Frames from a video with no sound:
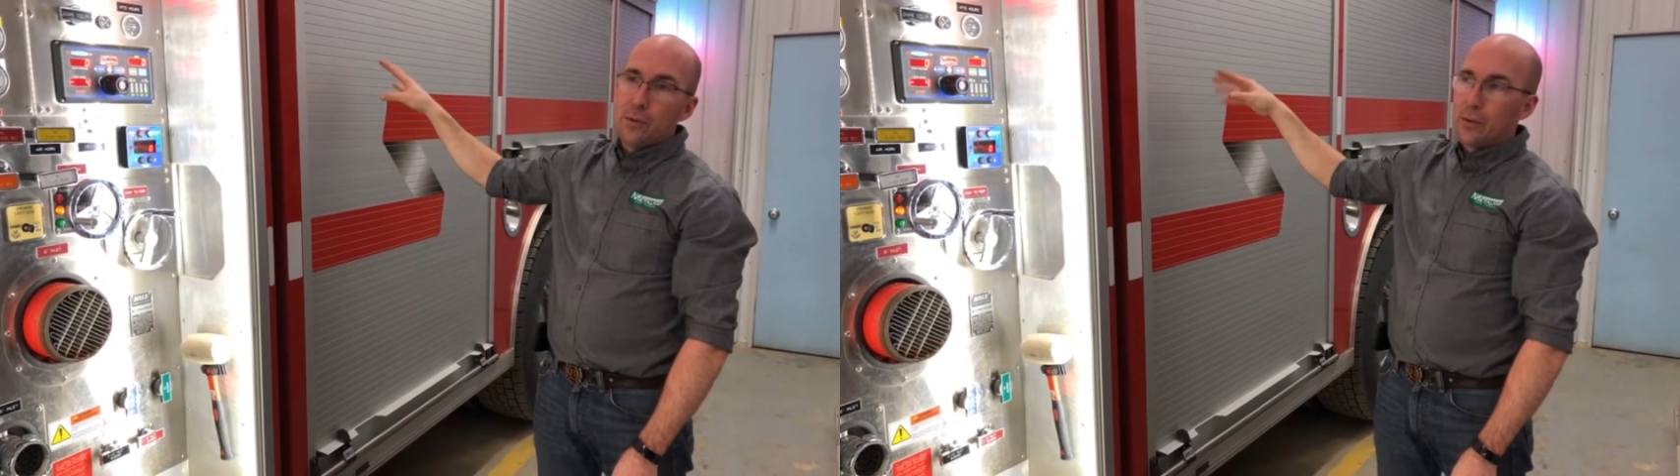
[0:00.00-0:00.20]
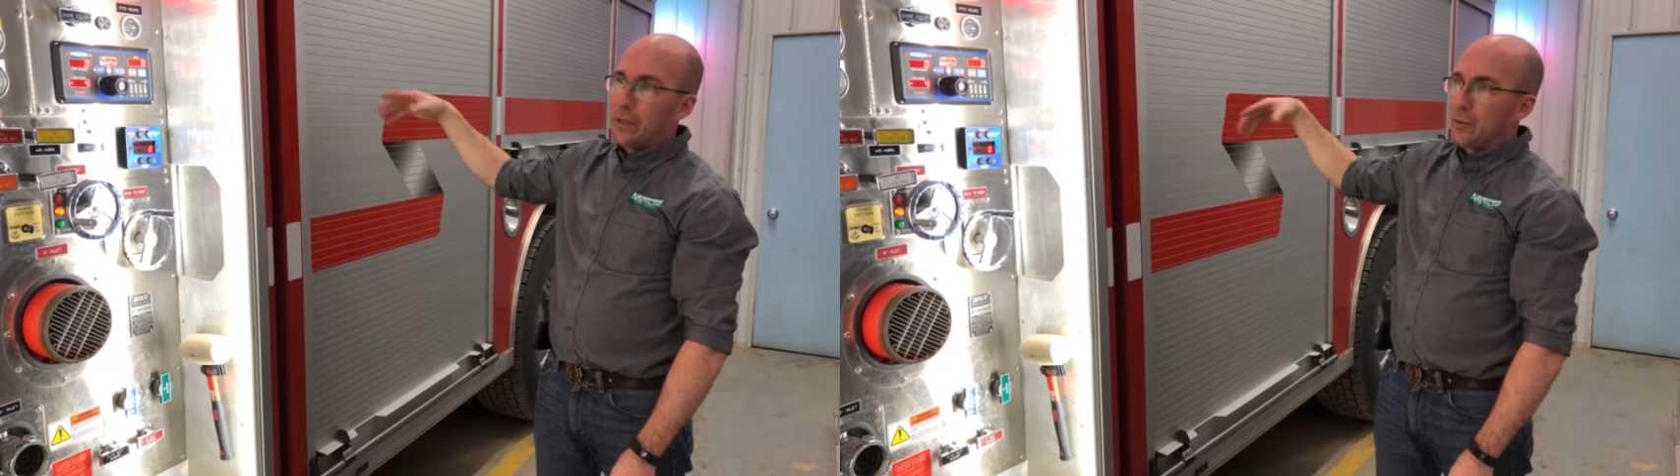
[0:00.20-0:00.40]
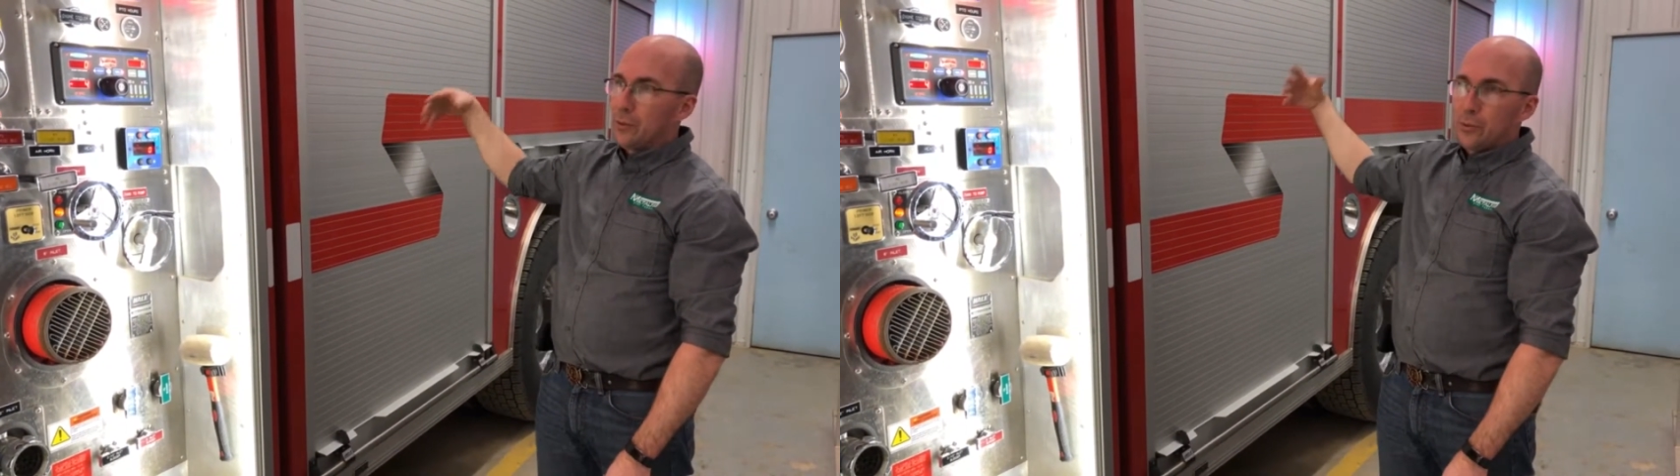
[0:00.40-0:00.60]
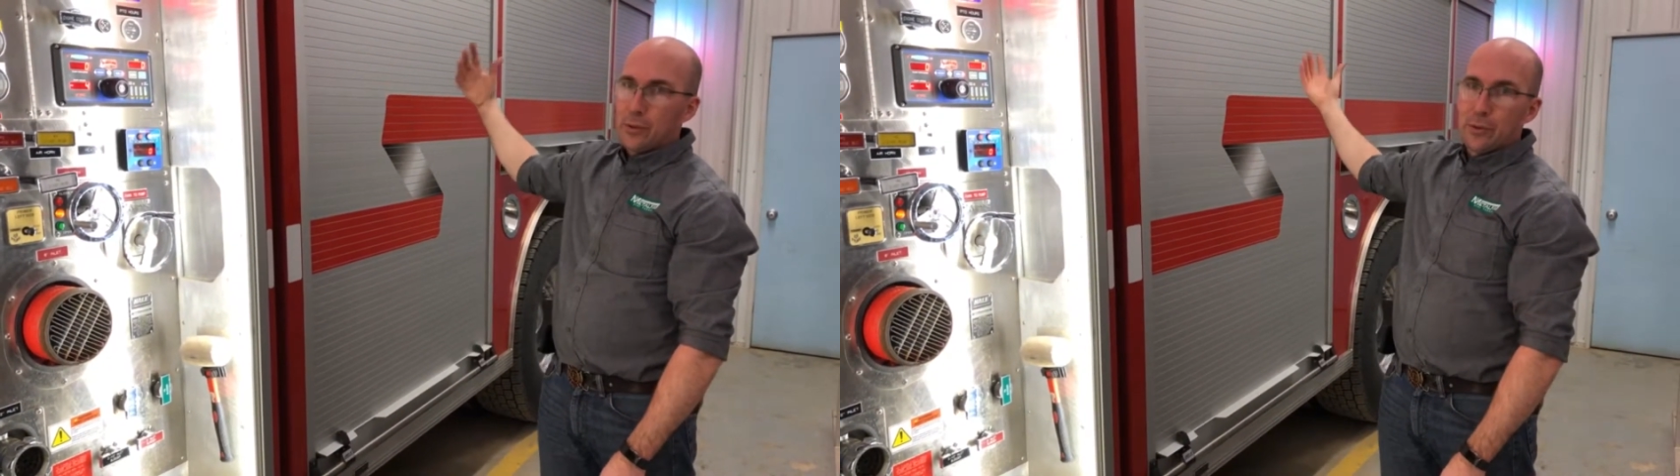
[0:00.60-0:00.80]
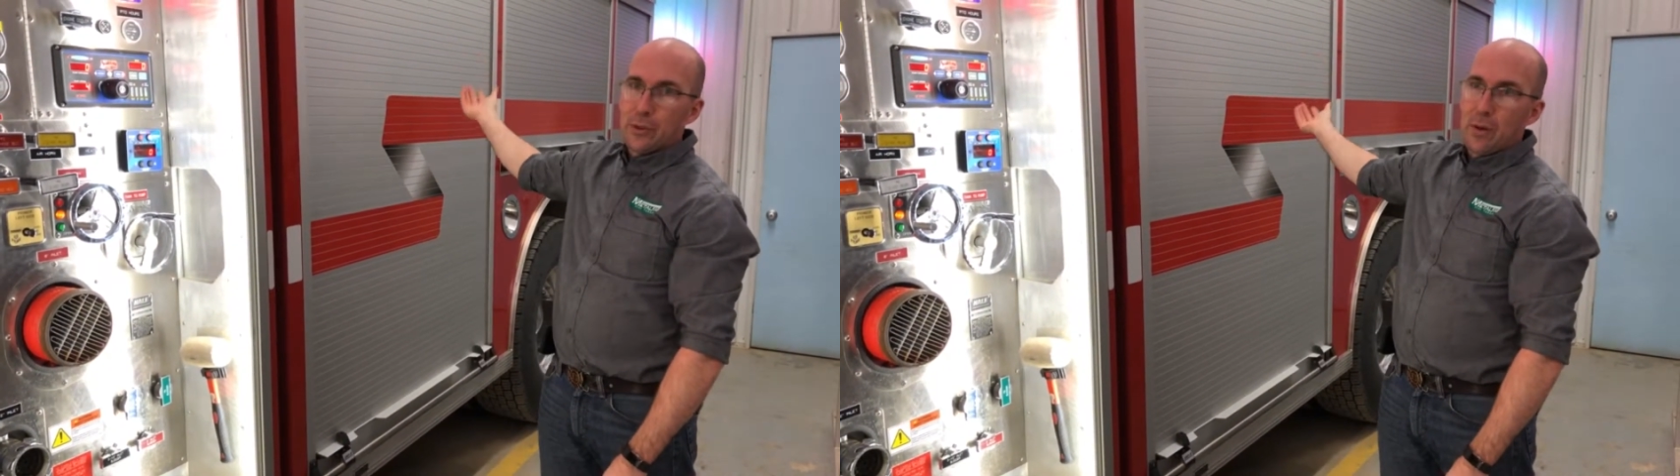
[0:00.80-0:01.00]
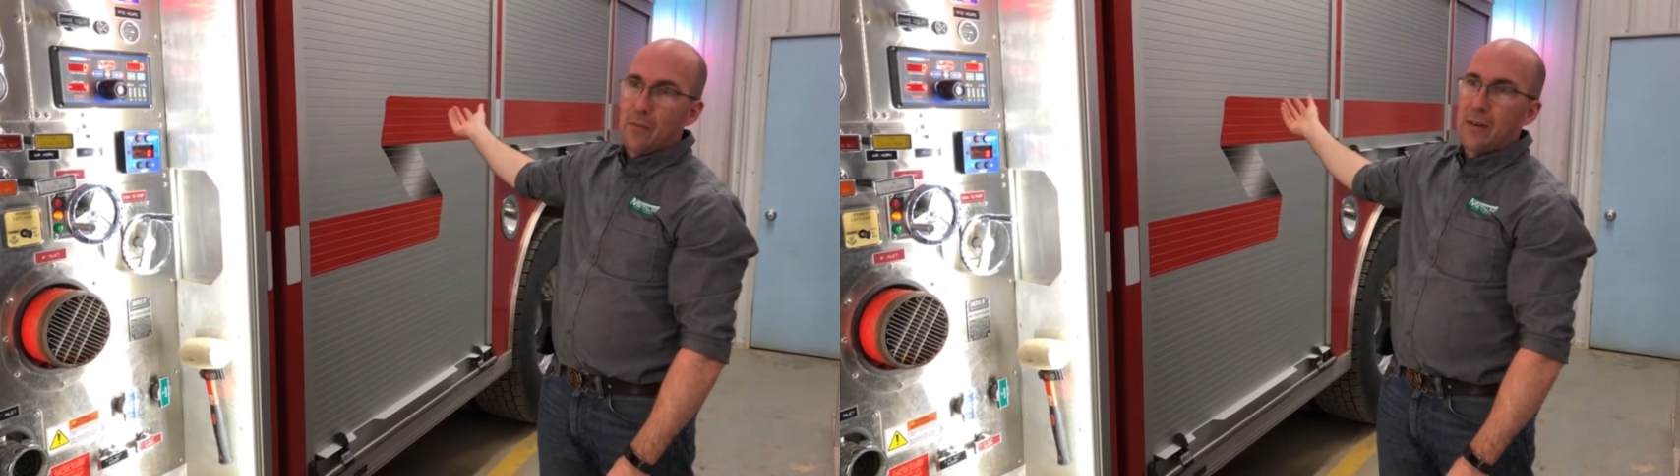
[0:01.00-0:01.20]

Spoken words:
so either through your dump